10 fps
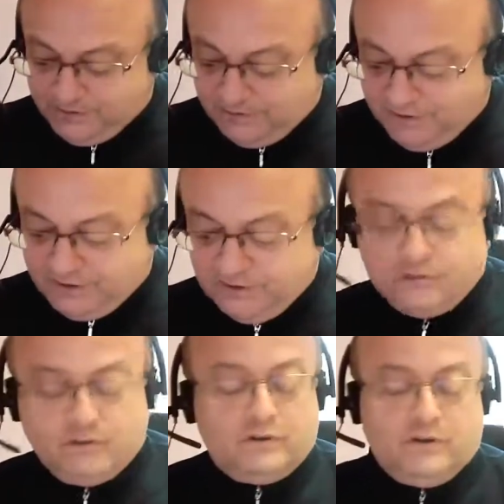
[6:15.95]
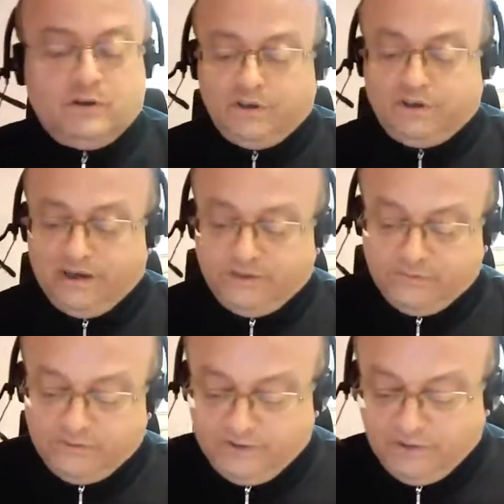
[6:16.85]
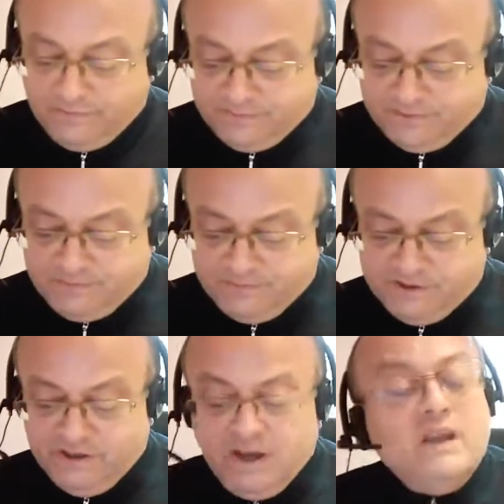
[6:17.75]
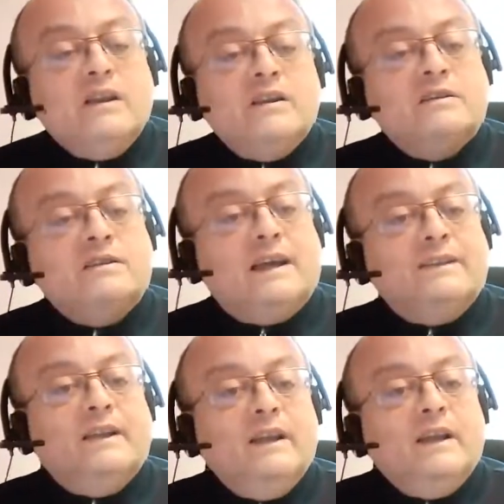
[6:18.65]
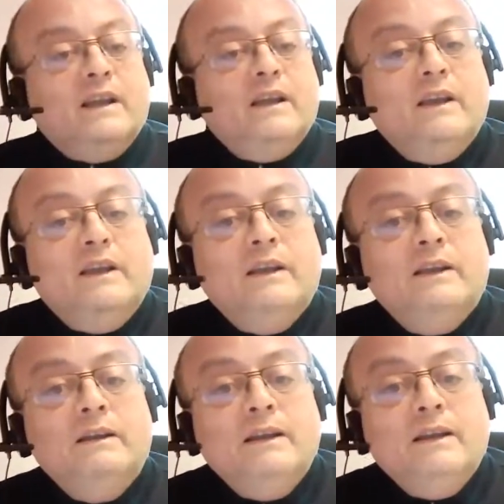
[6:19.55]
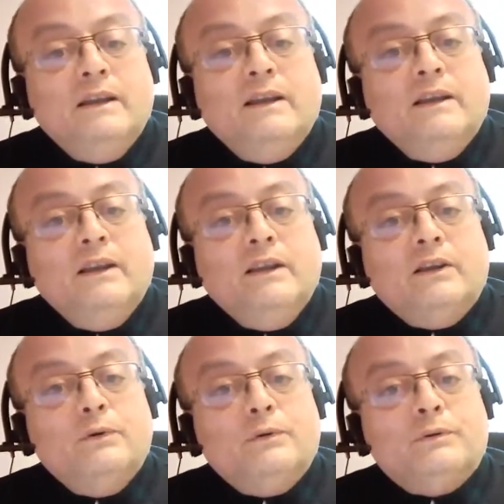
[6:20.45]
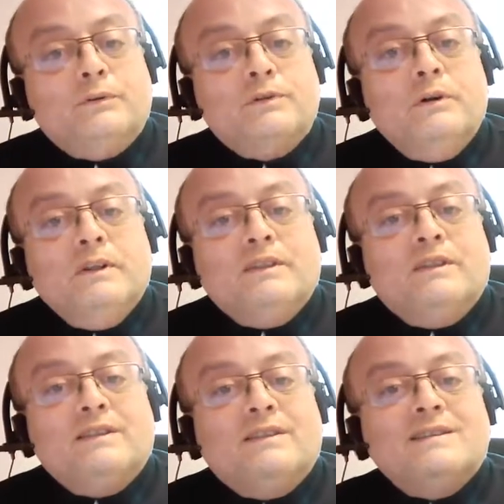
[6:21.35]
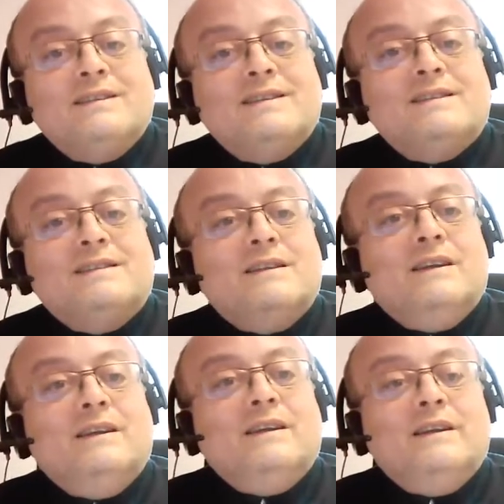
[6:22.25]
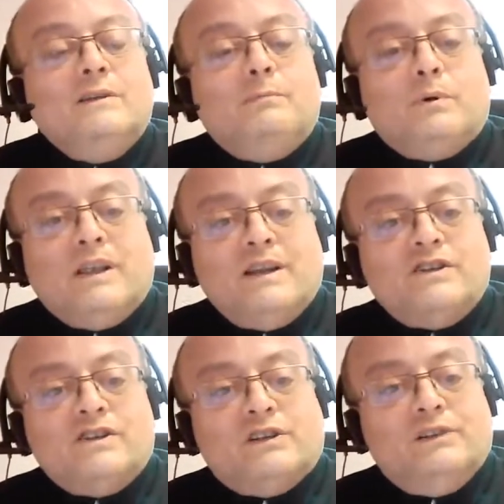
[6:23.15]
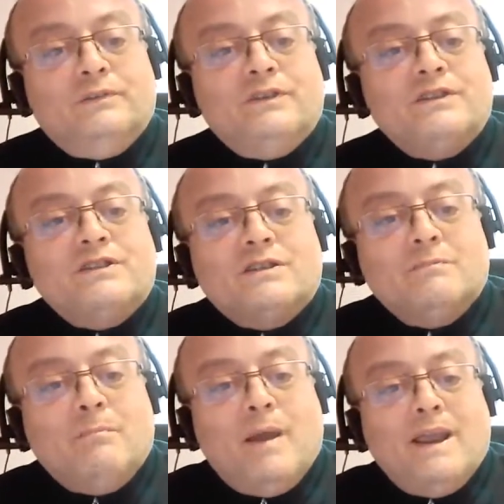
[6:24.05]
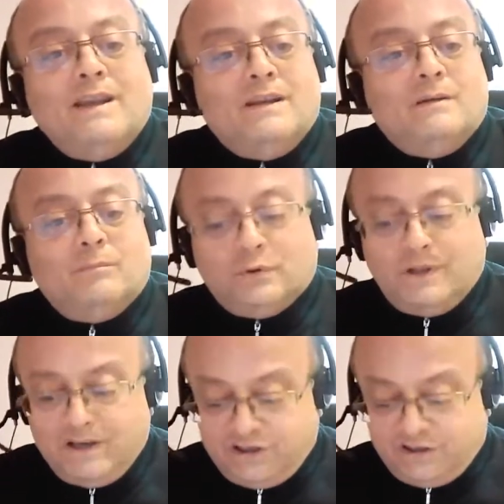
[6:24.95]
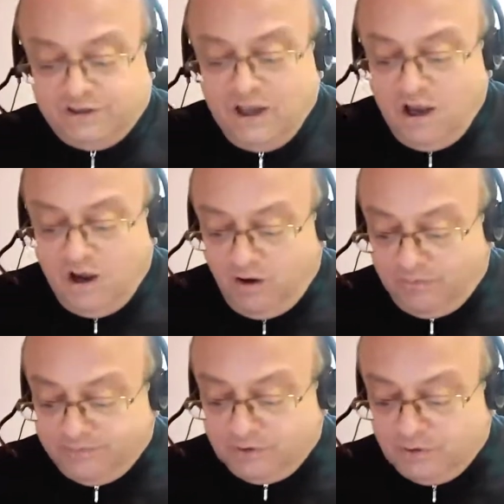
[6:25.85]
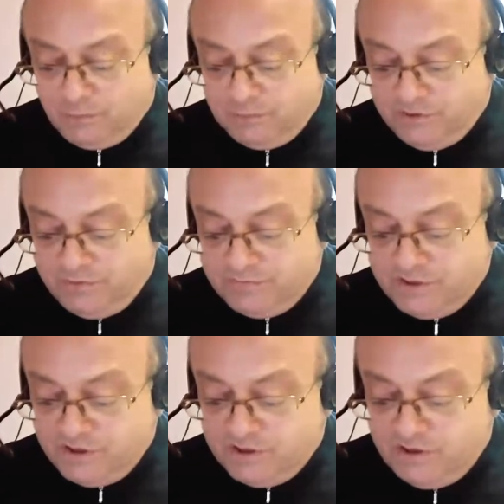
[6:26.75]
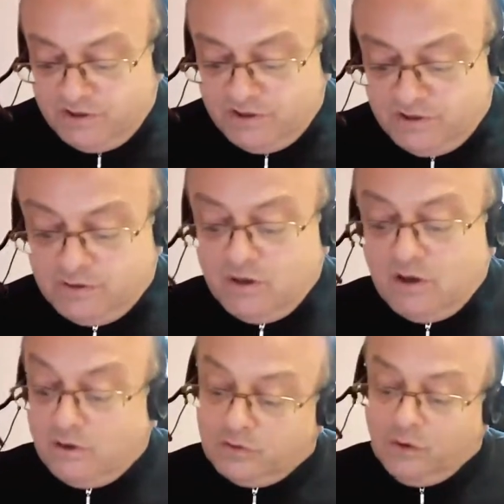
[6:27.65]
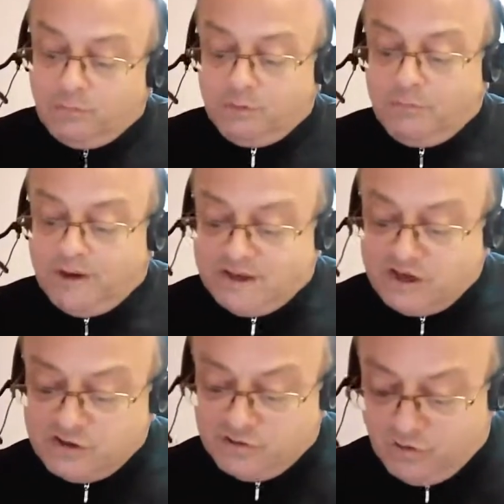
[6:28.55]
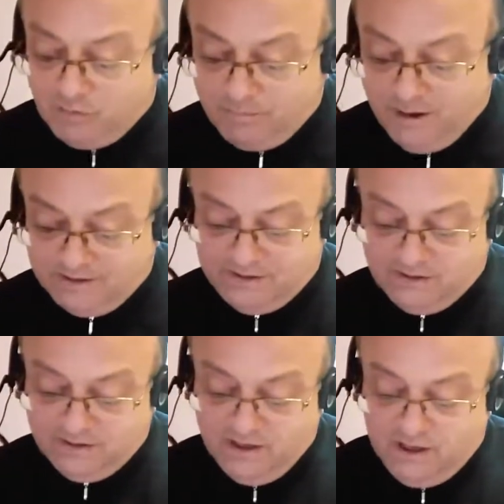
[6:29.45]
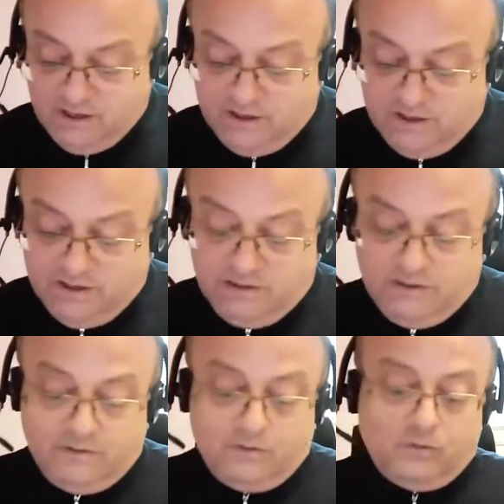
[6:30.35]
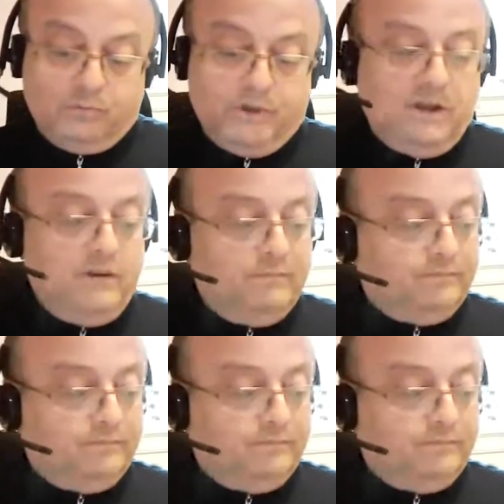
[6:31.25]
the legal category of refugee is then included. So this is the potential. This is the main potential of the global refugee, global migration compact to be